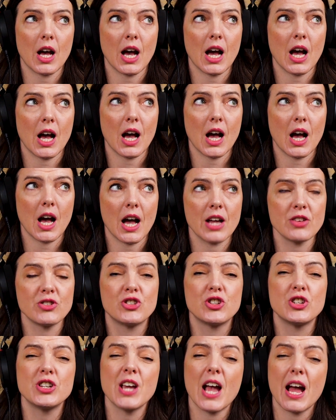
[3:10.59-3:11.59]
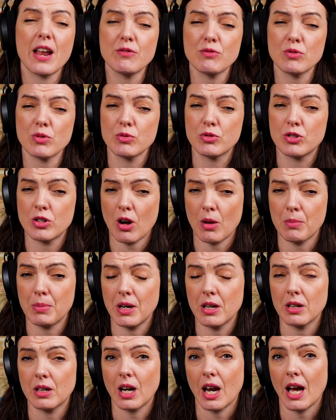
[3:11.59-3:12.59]
uh, a general
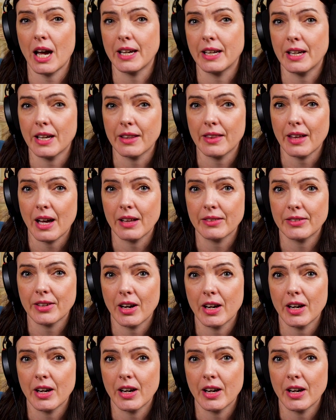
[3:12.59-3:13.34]
job look like at that